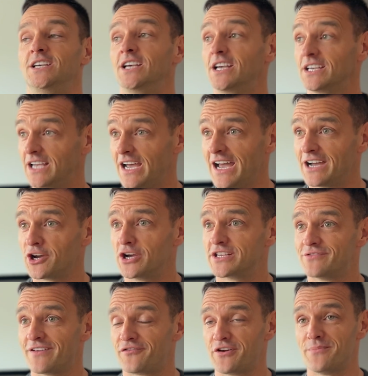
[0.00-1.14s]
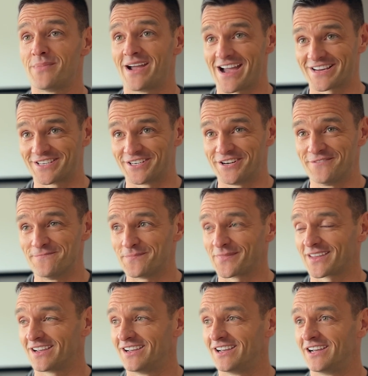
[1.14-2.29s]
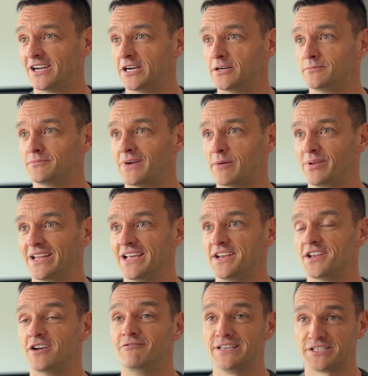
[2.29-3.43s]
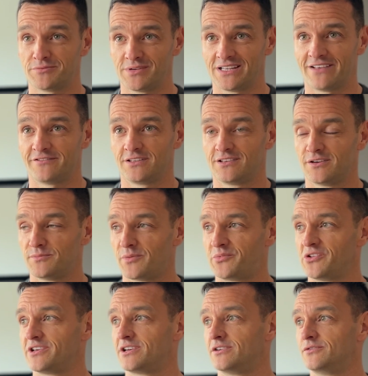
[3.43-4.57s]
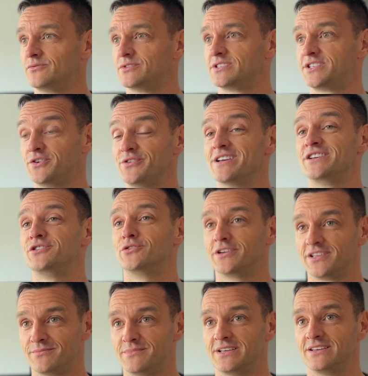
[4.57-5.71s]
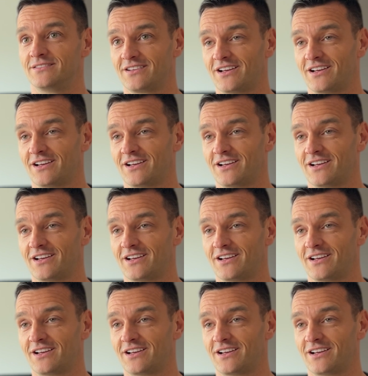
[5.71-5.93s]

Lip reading: Yeah, I got into refereeing by accident. I played at a reasonable level, and my brother, who was 2 years younger than me,